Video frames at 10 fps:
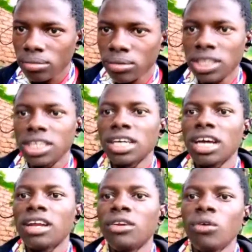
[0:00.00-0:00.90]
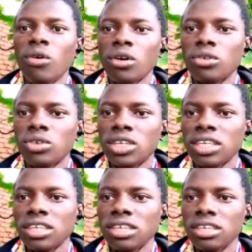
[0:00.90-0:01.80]
Missy, can you go to
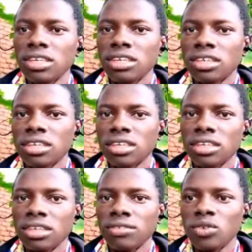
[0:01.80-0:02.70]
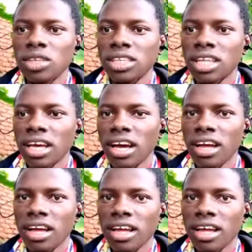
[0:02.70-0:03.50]
see if it's there?